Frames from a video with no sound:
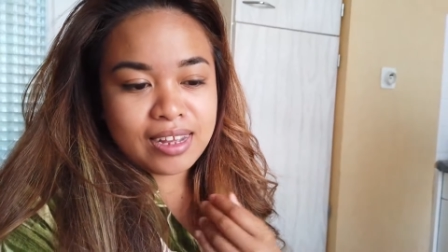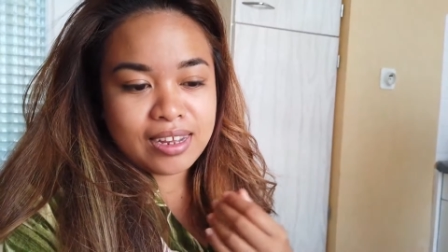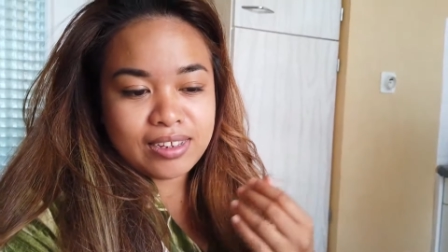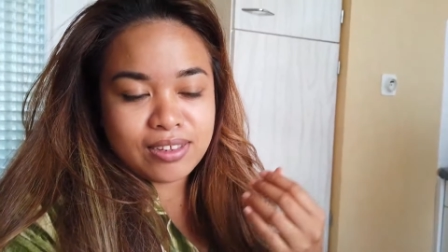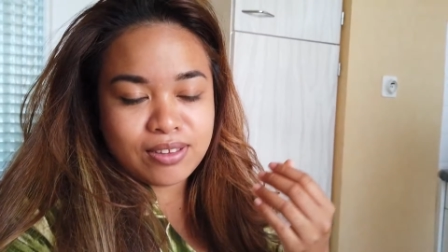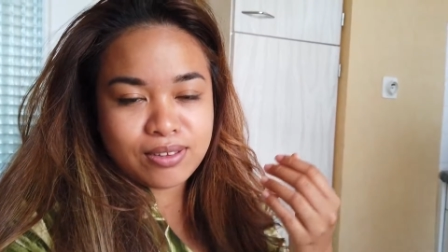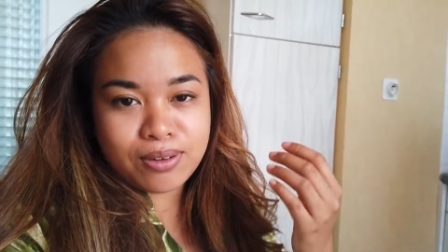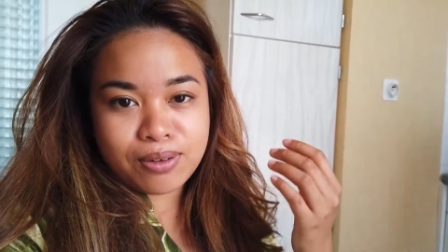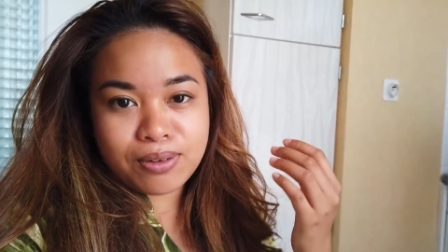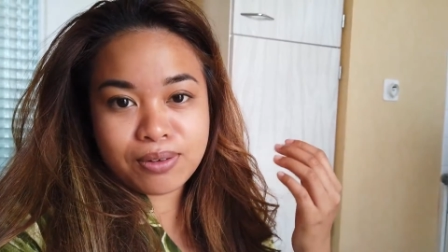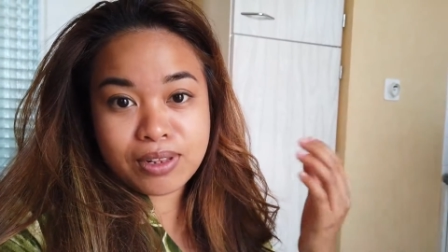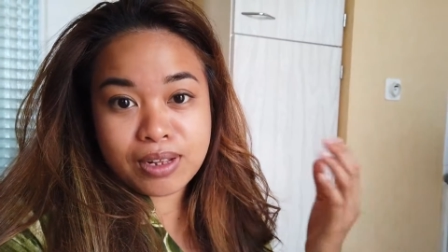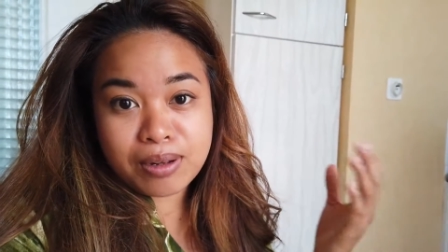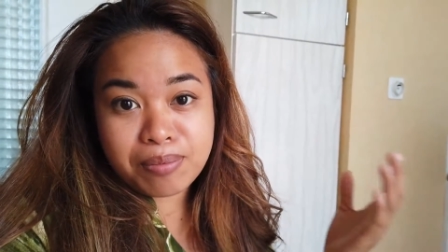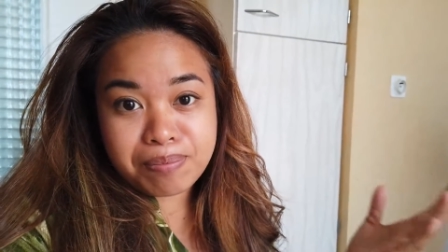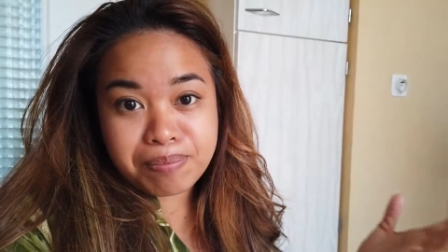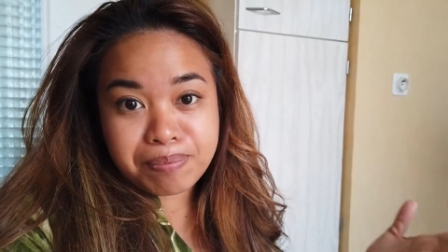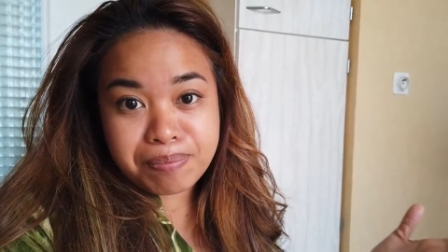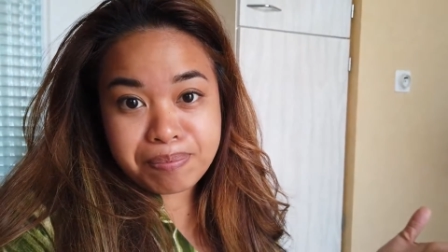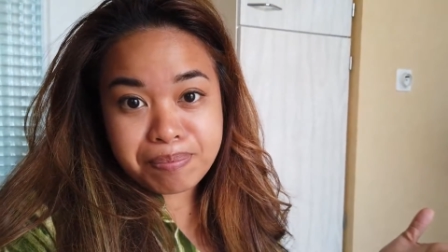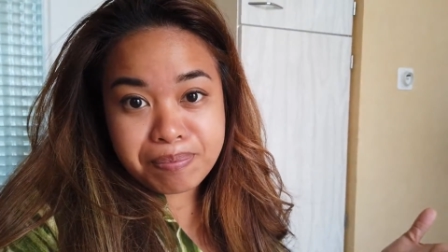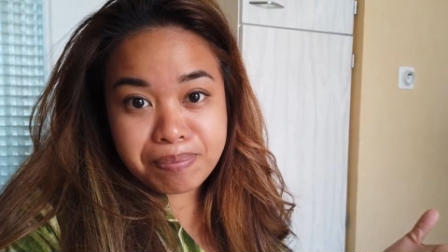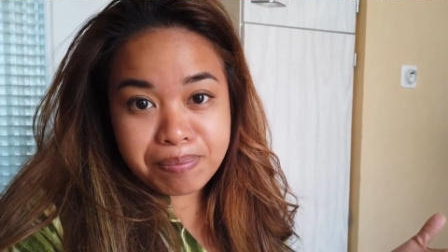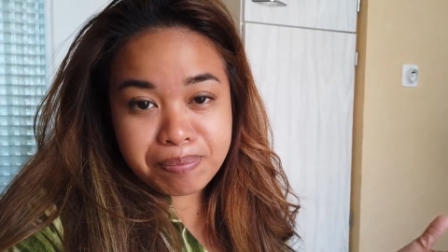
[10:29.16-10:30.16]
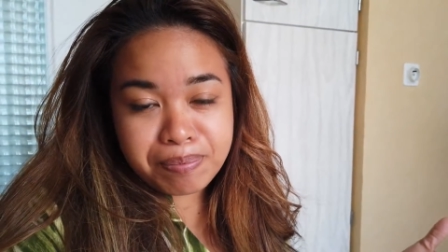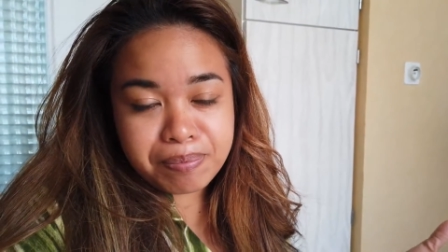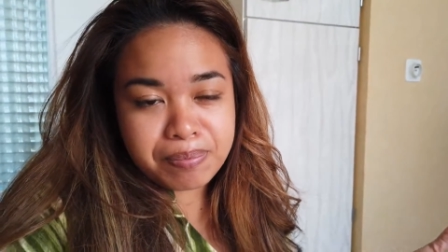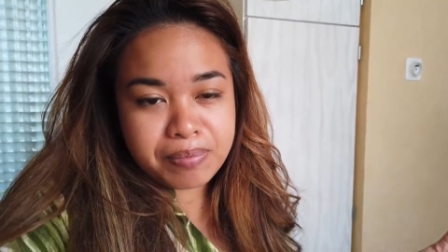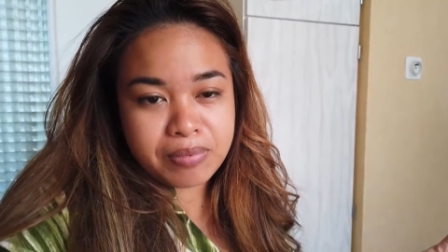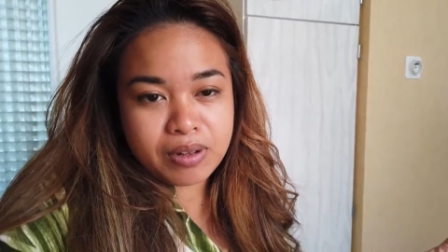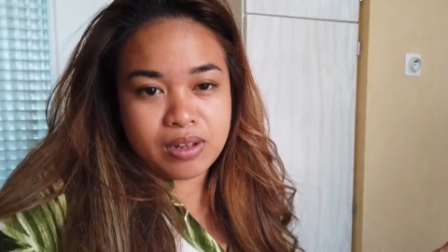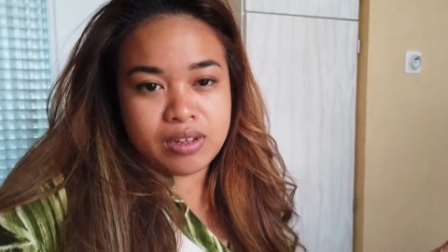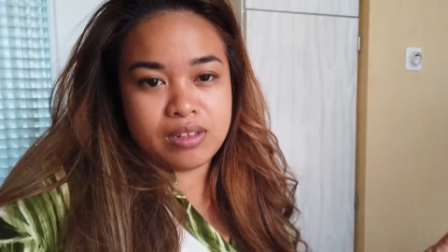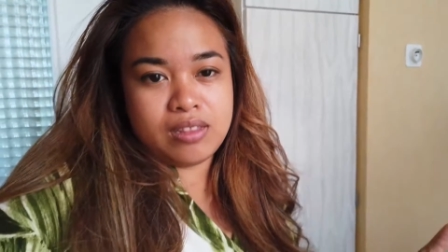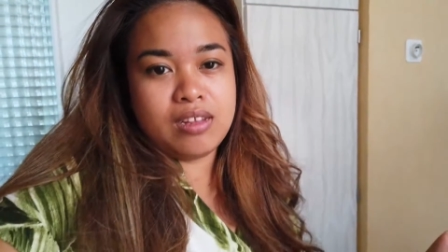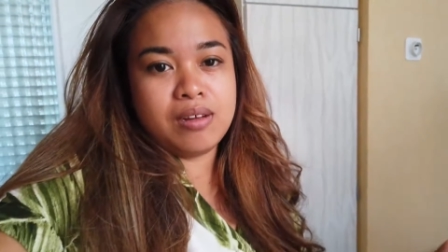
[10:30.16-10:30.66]
okay, so
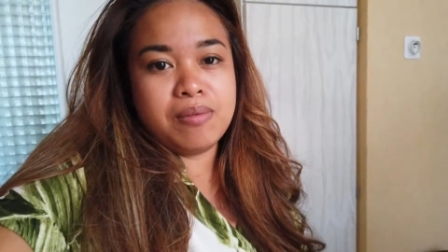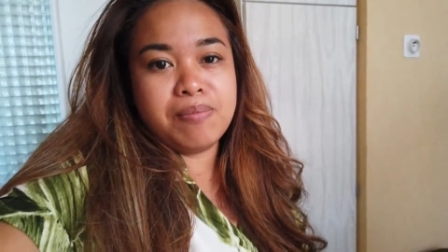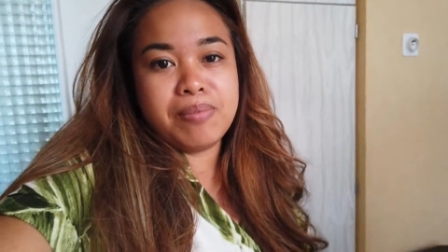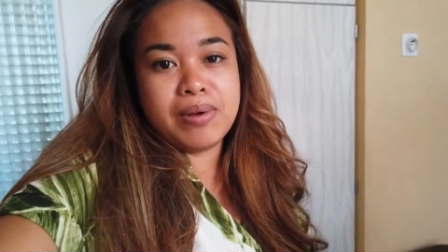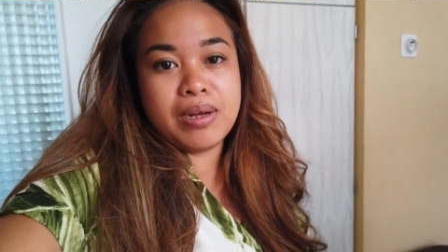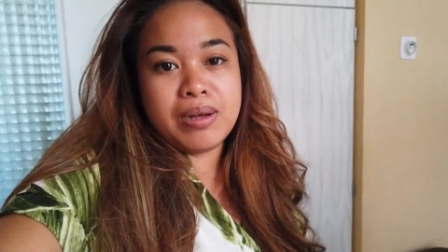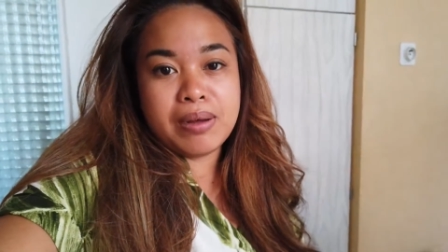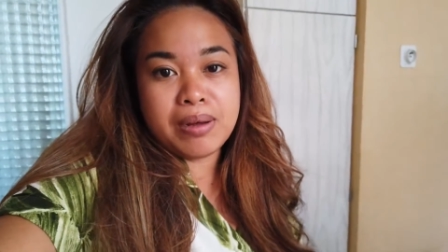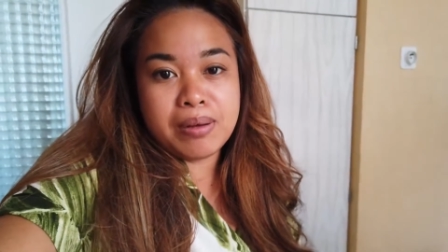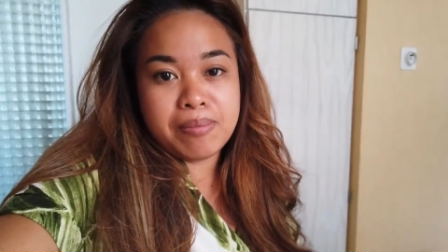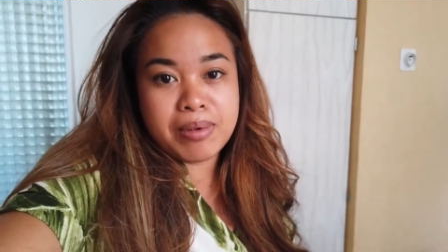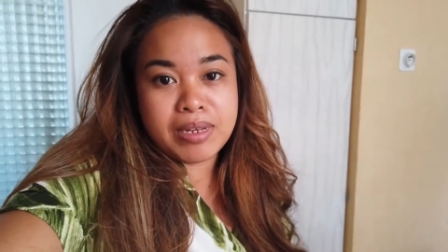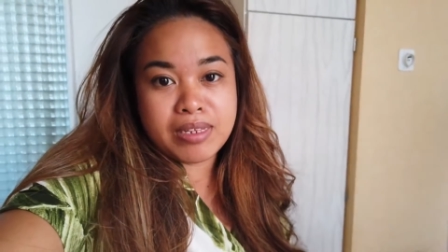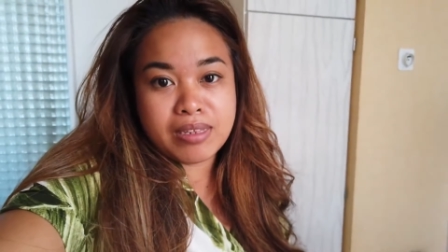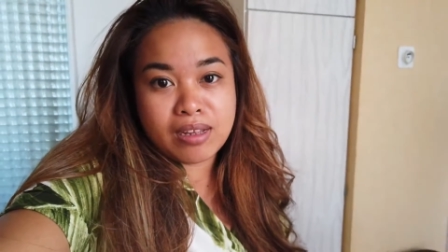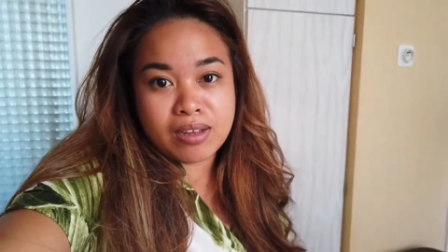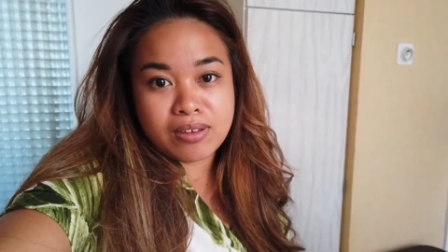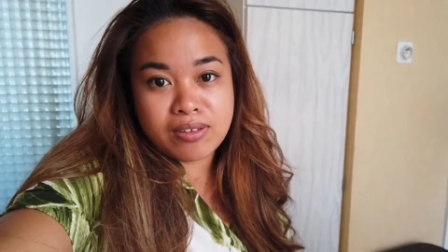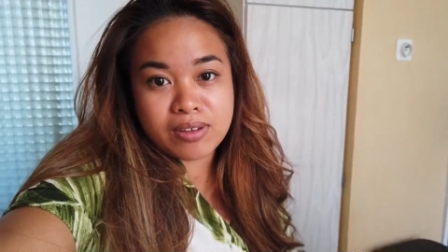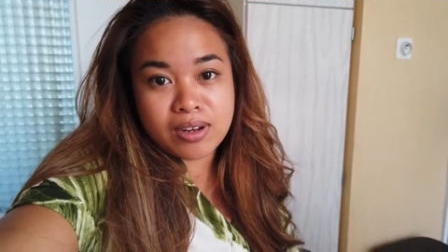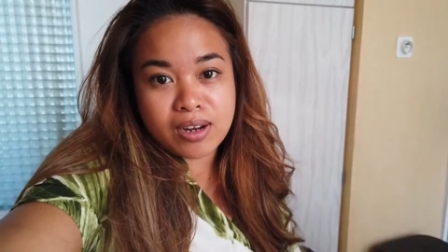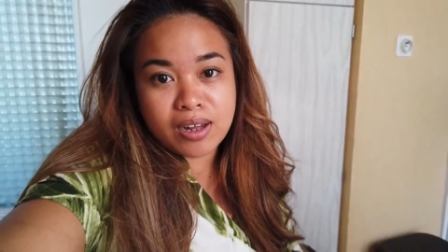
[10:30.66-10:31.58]
nagpa-massage